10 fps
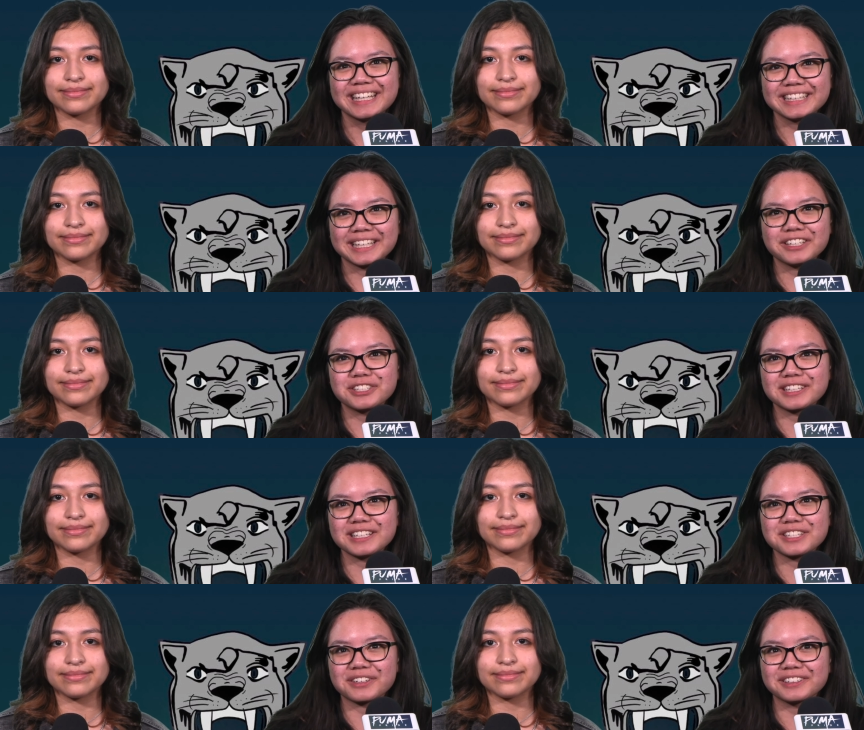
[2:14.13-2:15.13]
Speaker 1: Get your
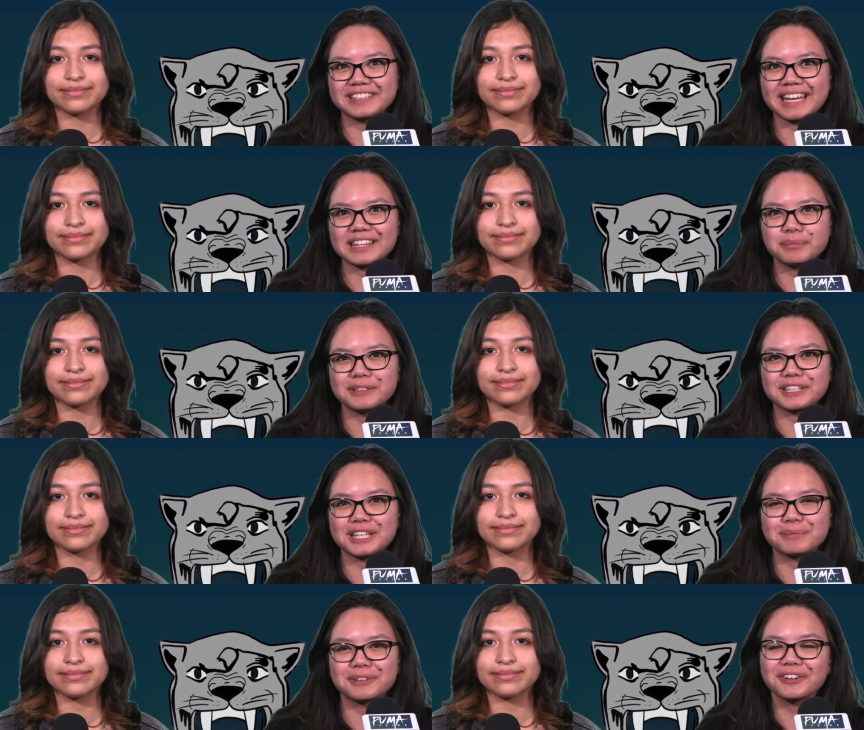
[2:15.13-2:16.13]
tickets early at the
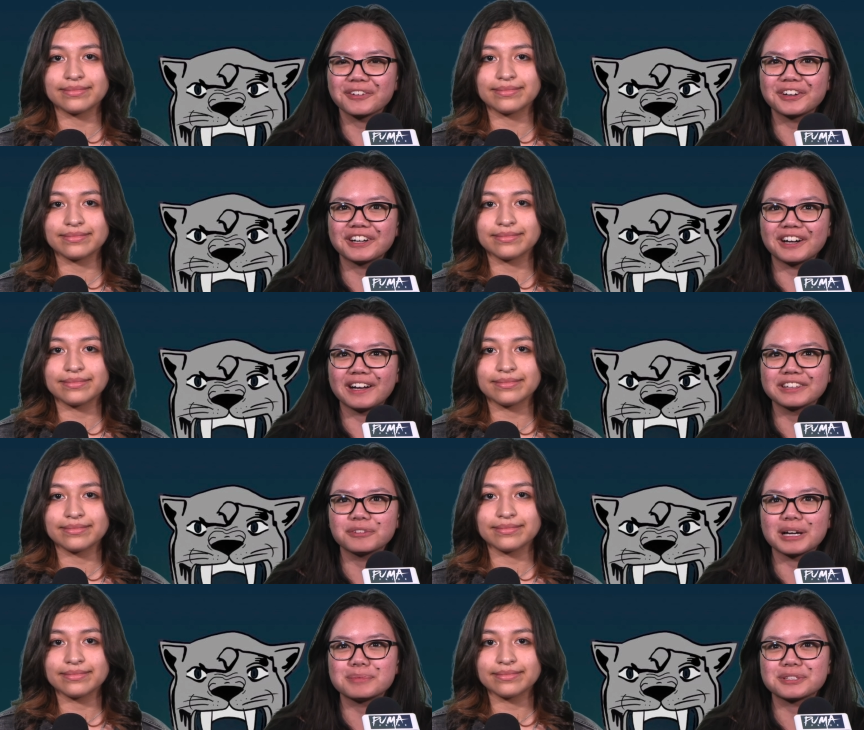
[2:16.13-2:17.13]
bookkeeper or on the
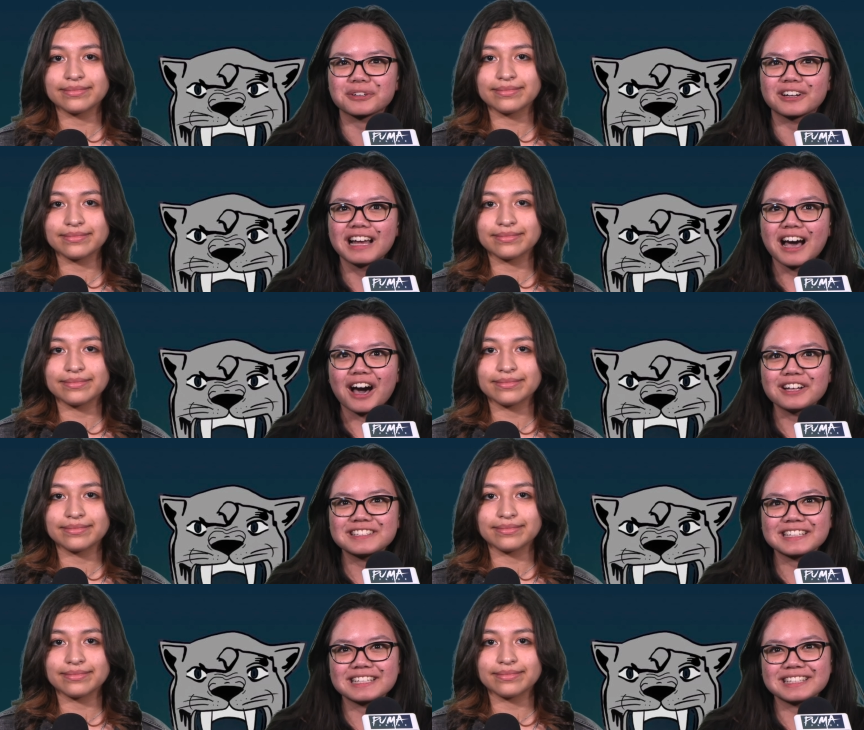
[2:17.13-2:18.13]
web store. All
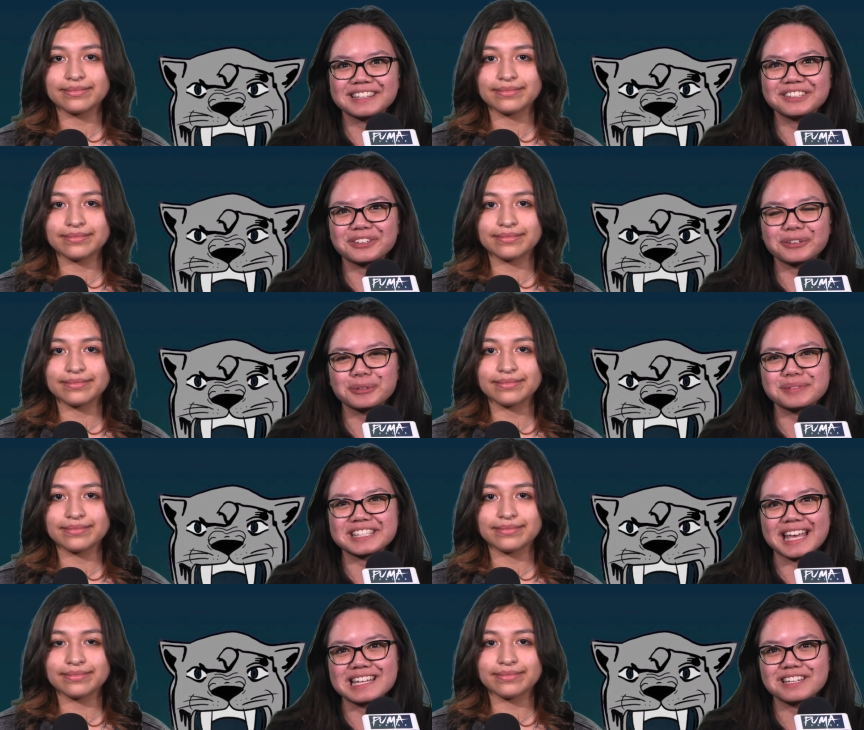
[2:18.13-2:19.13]
tickets at the door will be
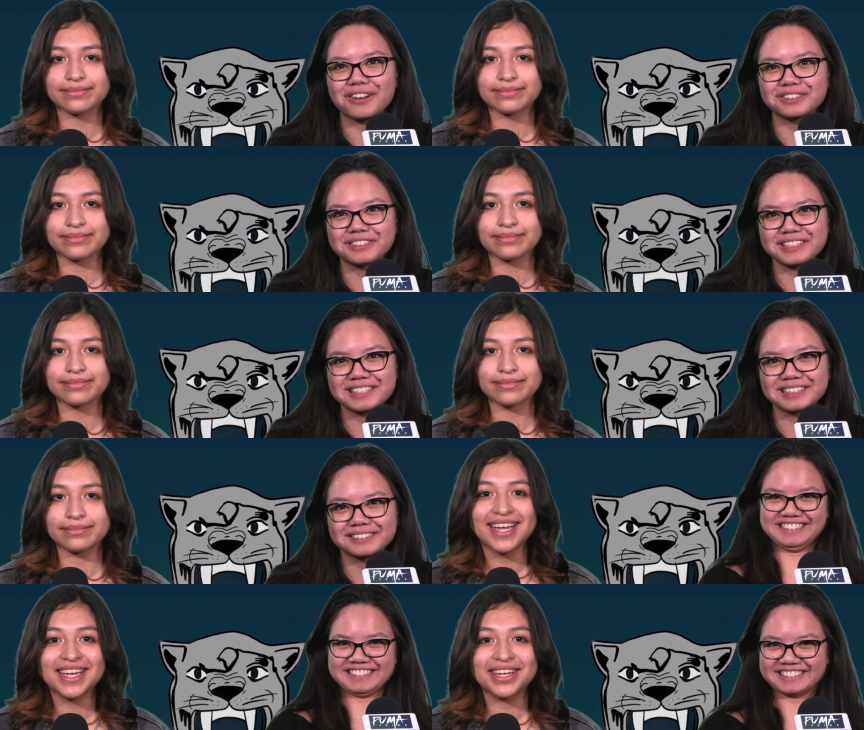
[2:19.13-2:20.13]
$10.
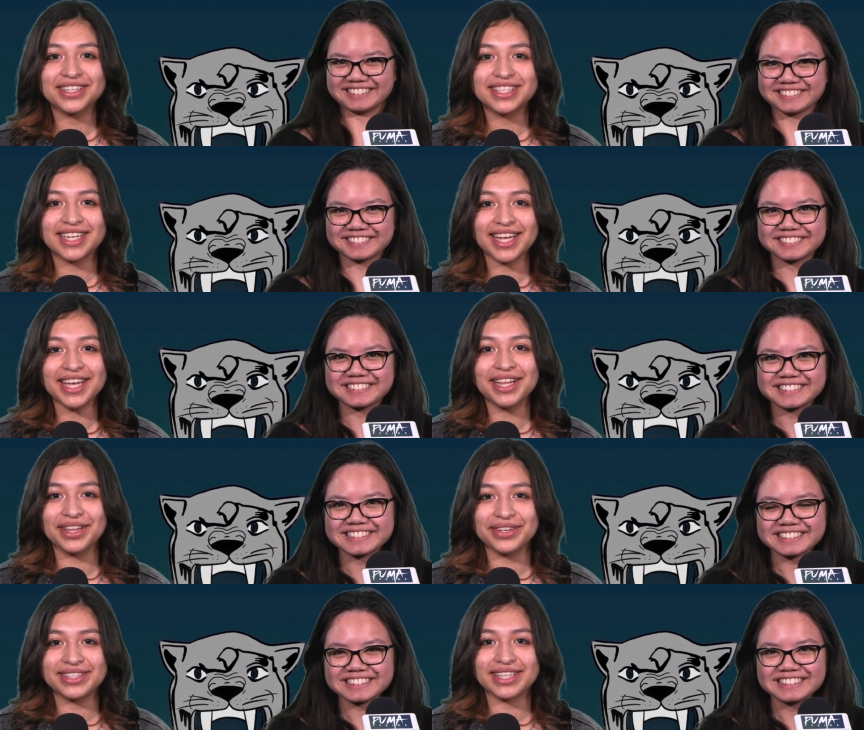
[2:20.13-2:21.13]
Speaker 2: Your ticket
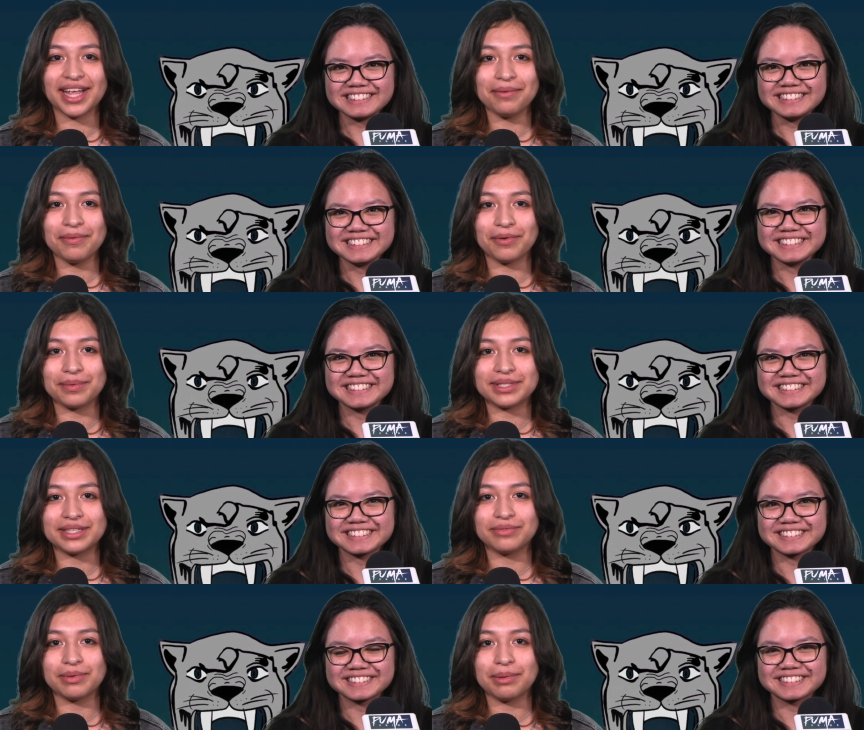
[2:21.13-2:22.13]
includes live
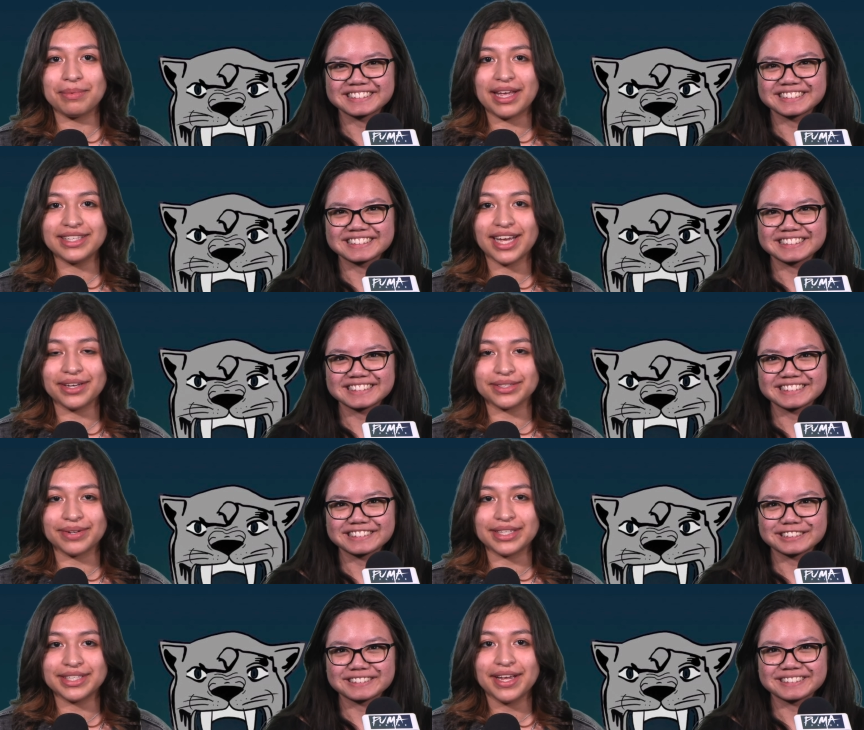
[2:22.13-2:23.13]
performances from the band House
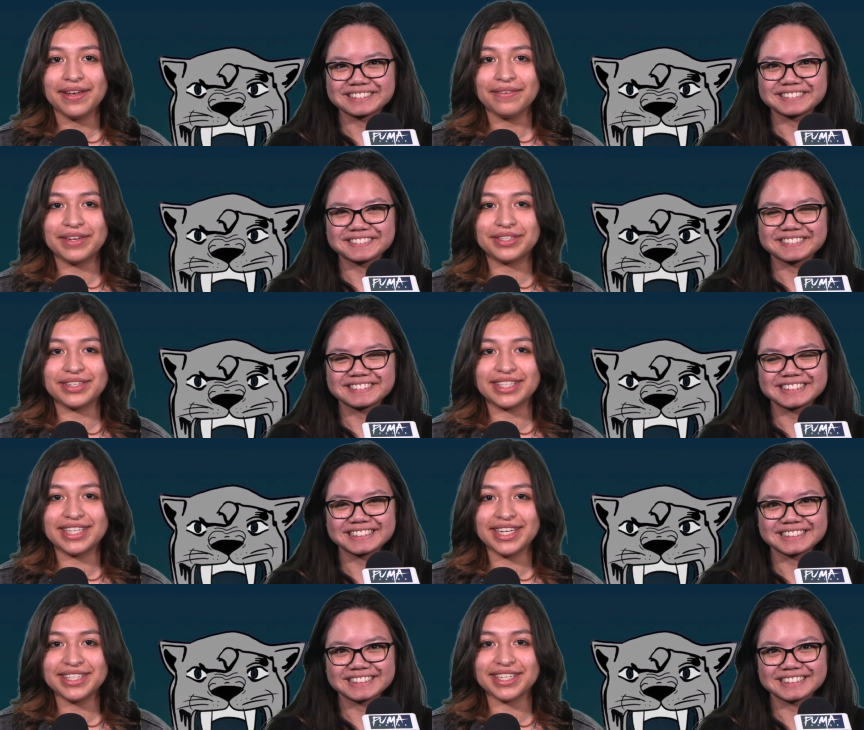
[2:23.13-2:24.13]
Arrest, featuring
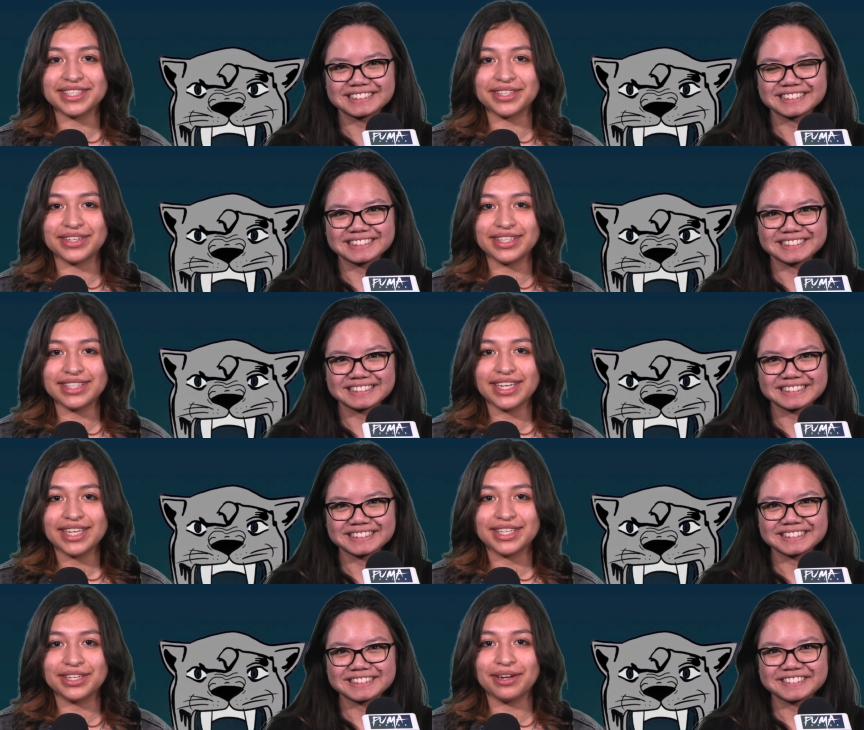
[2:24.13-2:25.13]
CHS students,
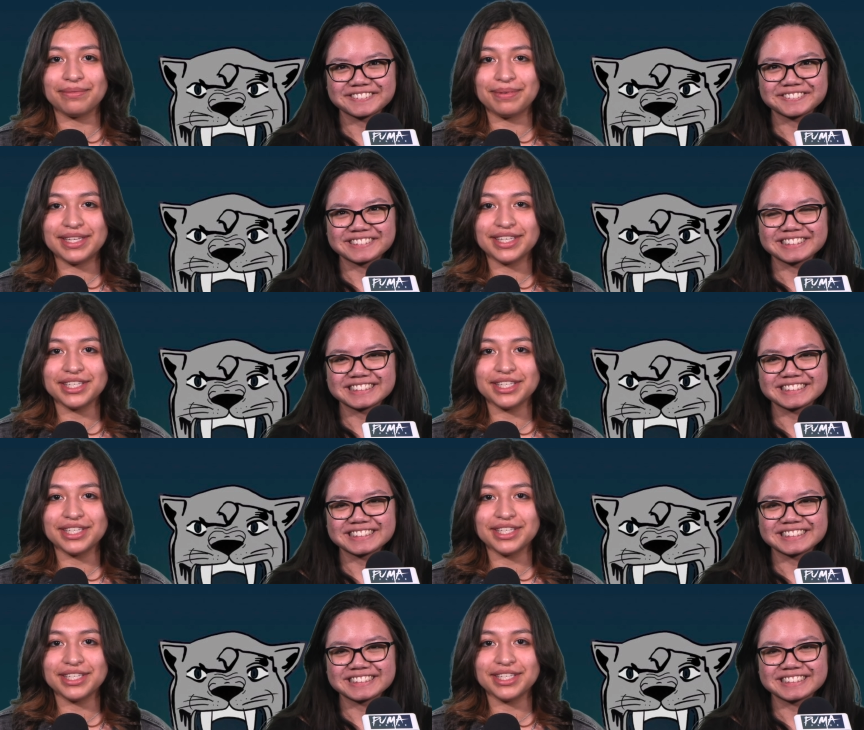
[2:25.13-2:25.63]
dinner of pizza,